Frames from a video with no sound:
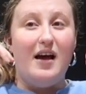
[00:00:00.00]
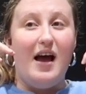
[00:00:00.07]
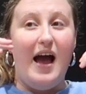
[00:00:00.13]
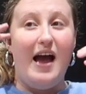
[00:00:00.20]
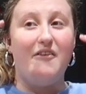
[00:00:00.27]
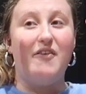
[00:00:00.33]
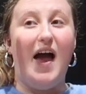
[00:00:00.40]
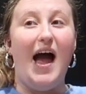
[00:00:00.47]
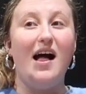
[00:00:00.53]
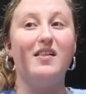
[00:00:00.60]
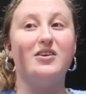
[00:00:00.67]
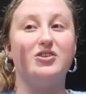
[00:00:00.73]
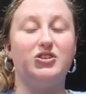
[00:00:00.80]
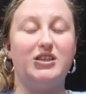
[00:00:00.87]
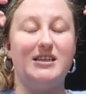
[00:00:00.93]
I have
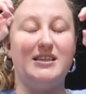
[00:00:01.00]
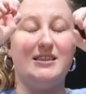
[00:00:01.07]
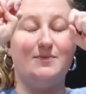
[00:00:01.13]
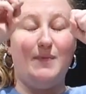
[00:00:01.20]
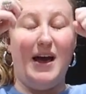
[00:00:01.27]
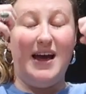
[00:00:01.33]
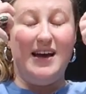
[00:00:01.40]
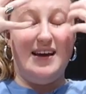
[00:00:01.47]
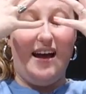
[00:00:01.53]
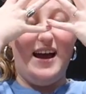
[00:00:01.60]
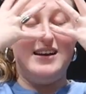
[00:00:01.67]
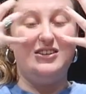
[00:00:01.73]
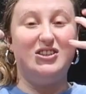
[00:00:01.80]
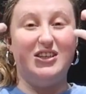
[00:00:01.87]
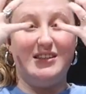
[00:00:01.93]
allergies,
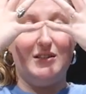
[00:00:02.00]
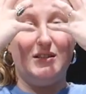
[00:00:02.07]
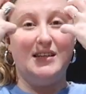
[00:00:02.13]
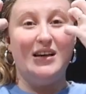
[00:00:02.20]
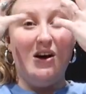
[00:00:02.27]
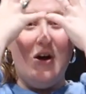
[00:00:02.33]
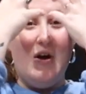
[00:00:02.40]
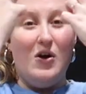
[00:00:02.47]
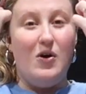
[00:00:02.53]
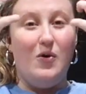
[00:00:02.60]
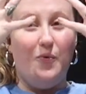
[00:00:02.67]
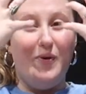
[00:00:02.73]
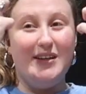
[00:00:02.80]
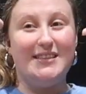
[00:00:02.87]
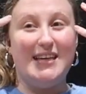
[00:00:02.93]
I just
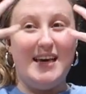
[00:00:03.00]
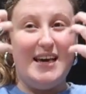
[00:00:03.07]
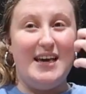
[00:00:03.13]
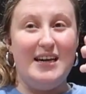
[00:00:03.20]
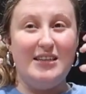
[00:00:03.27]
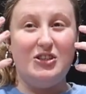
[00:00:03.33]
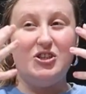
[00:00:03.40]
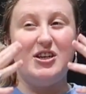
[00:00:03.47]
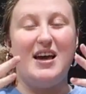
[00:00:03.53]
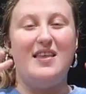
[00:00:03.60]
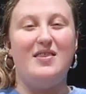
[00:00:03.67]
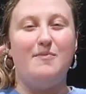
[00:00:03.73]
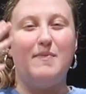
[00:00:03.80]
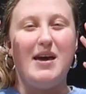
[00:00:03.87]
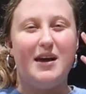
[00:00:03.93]
want to itch,
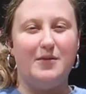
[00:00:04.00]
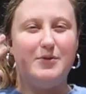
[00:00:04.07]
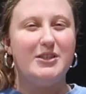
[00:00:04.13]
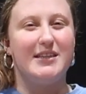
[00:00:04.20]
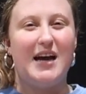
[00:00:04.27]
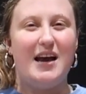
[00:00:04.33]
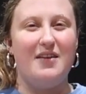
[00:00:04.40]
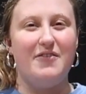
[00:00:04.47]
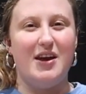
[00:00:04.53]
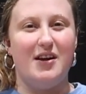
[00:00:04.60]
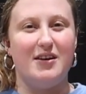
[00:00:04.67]
and the makeup just kind of